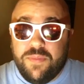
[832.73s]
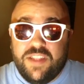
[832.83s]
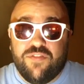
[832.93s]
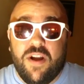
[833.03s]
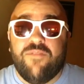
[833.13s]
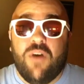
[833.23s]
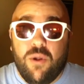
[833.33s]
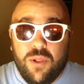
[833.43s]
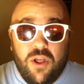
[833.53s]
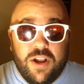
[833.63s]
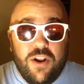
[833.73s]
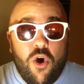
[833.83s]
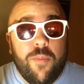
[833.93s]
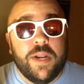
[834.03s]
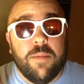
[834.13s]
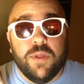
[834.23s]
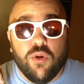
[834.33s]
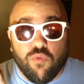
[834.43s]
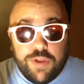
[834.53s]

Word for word: That's right, follow along at home, and I'm gonna